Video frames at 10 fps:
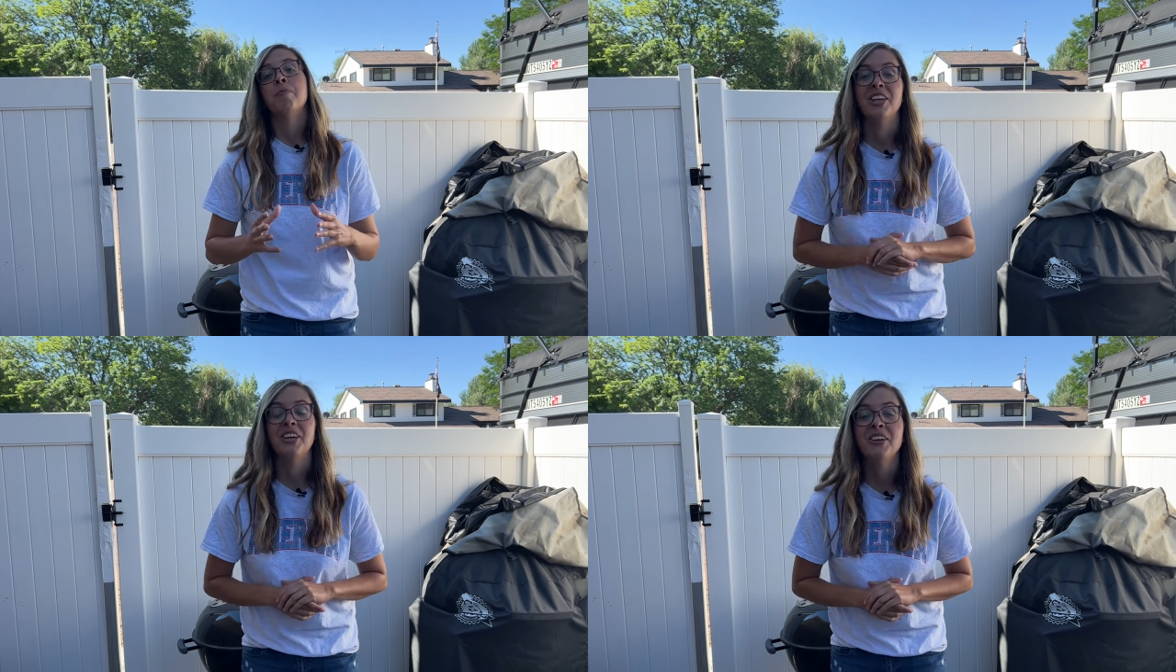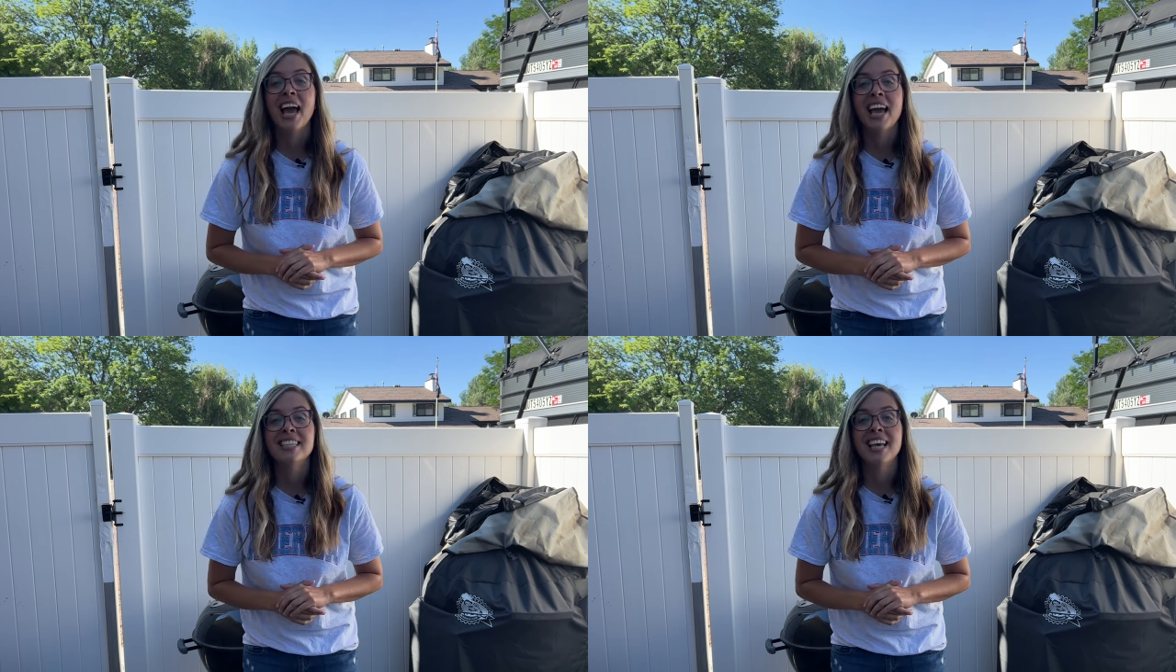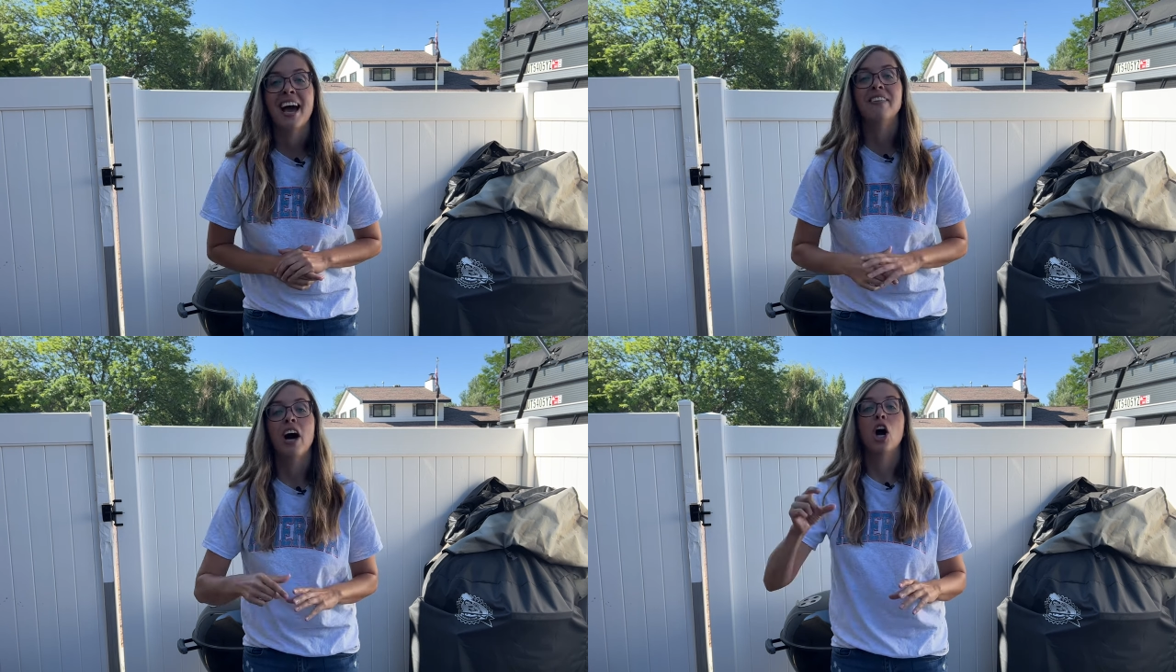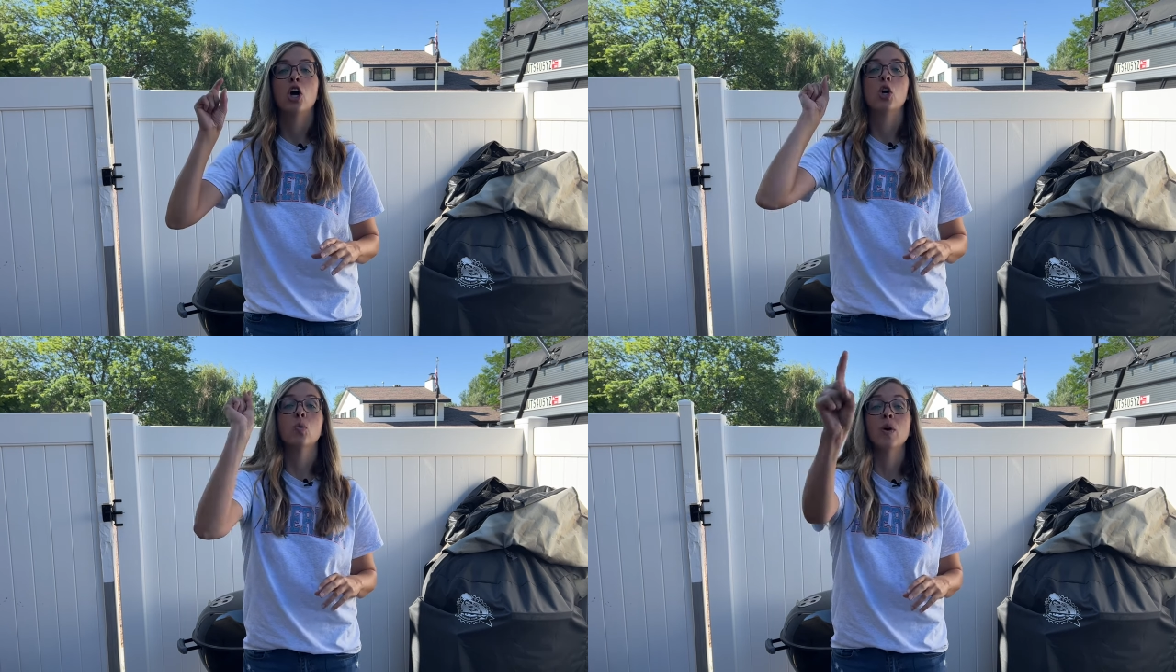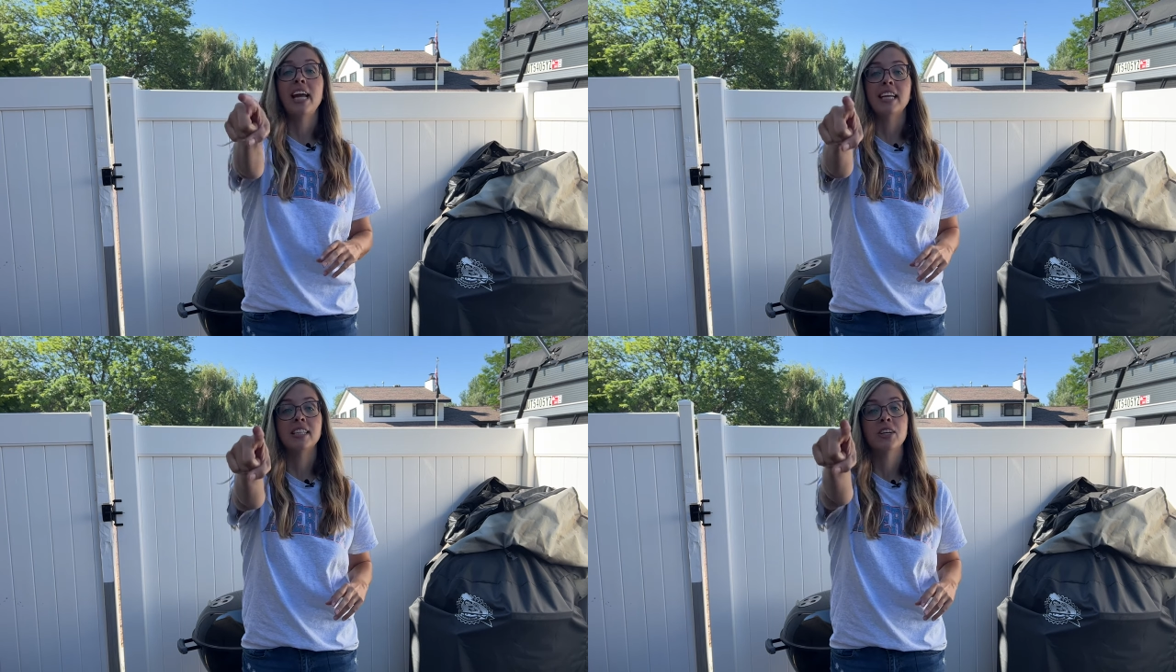You guys have a
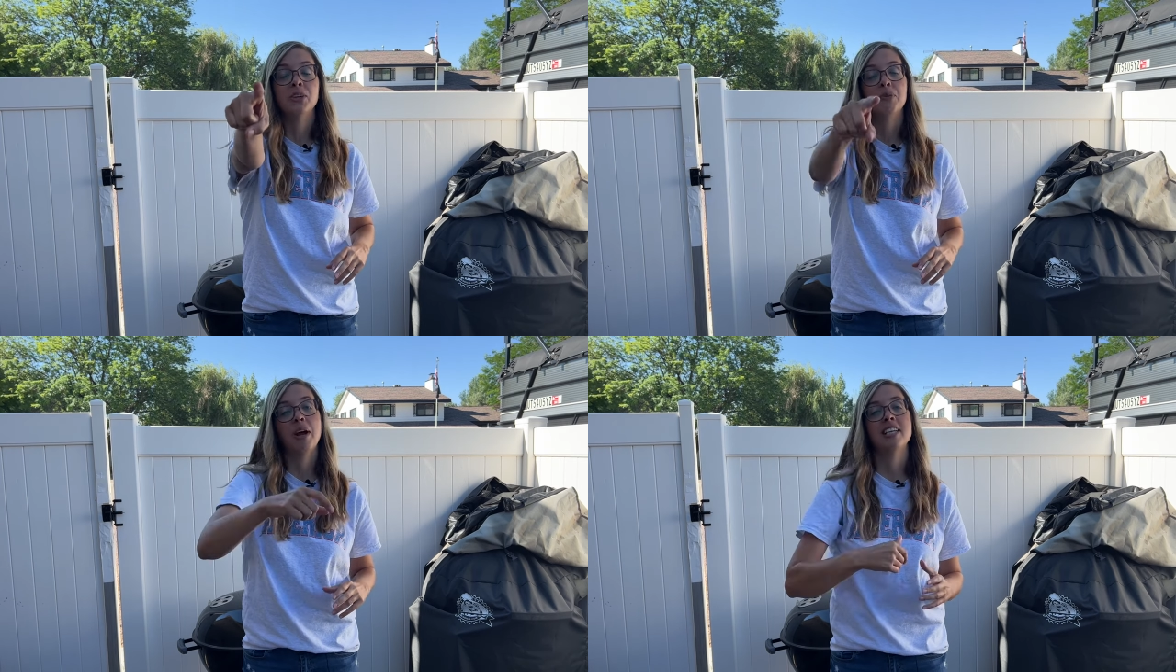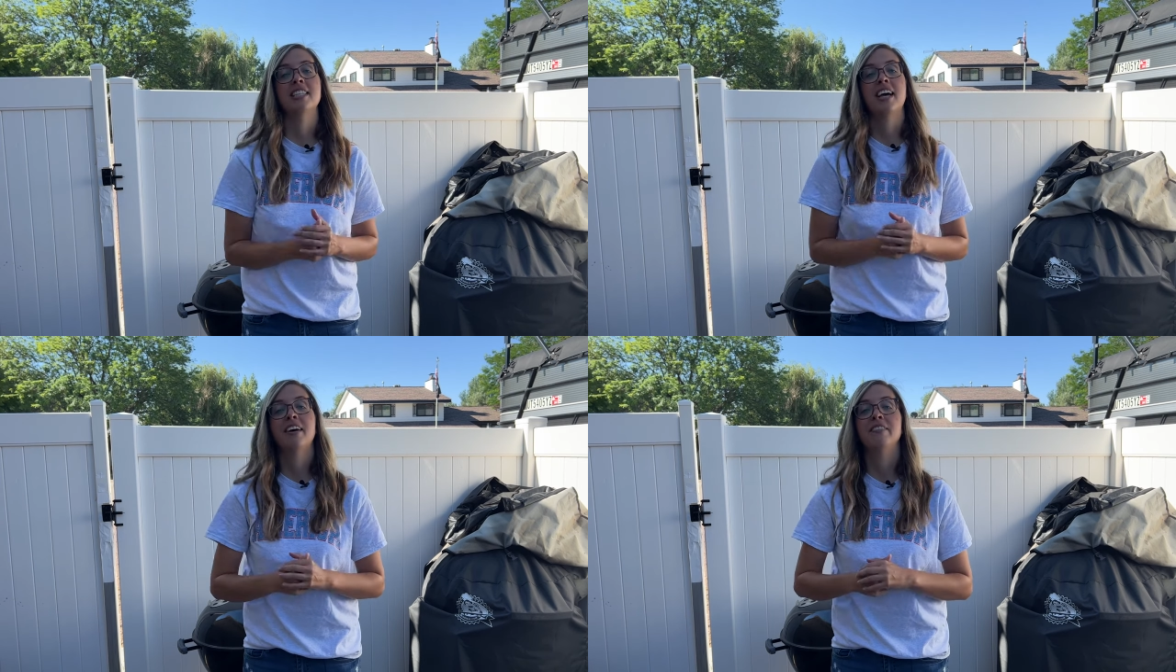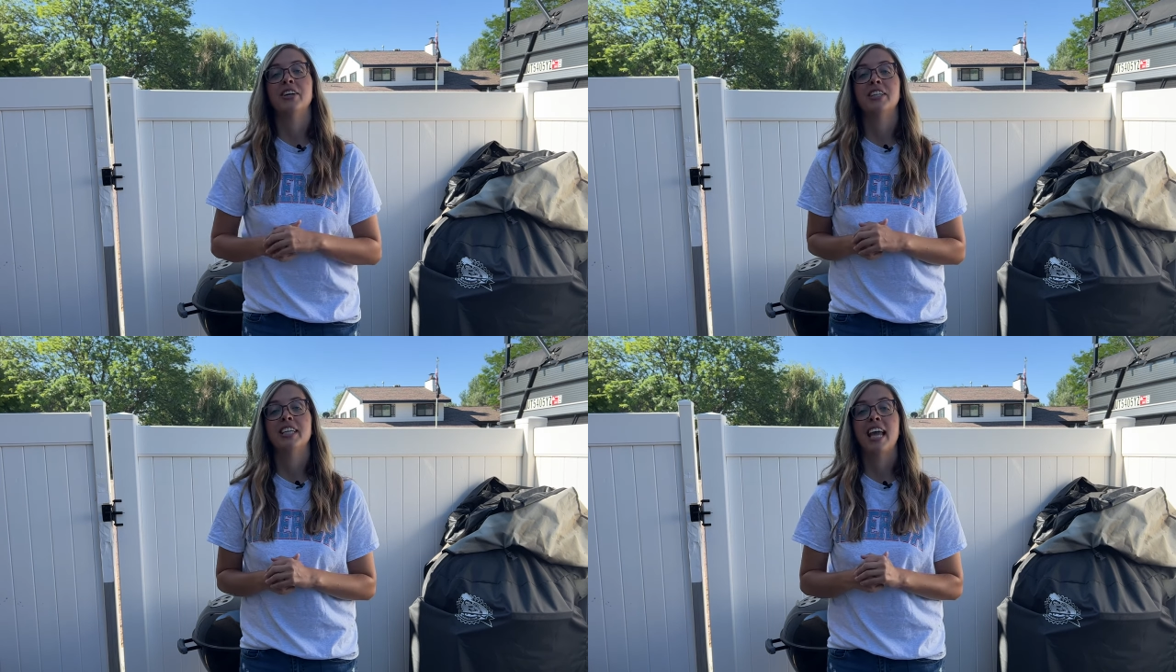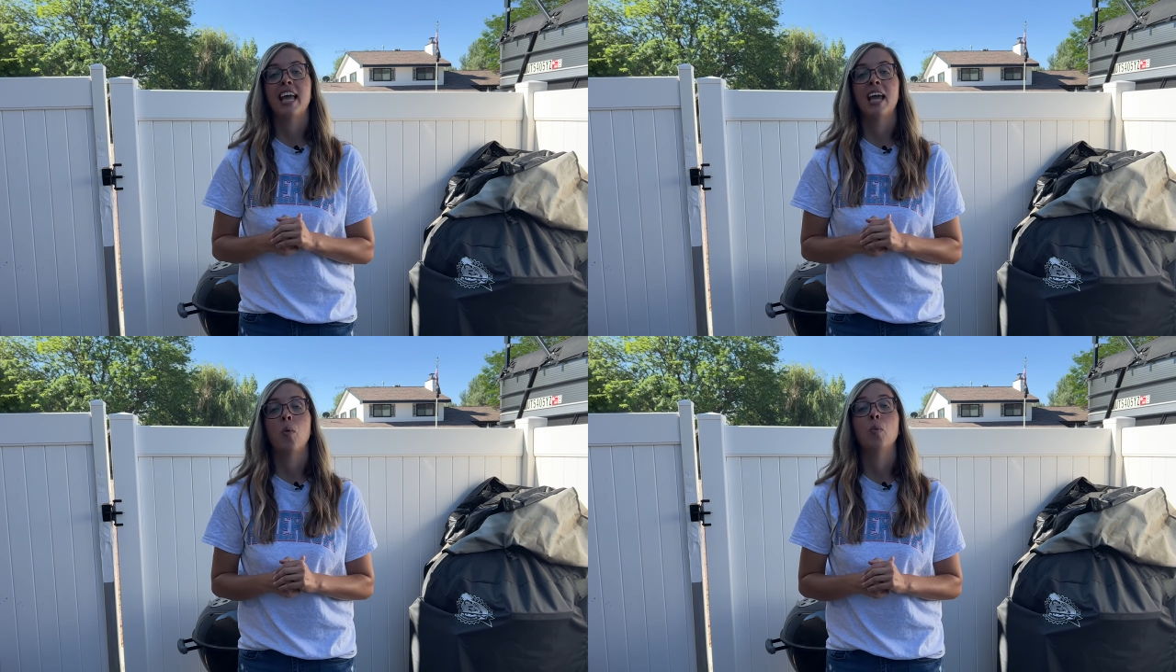great rest of your day.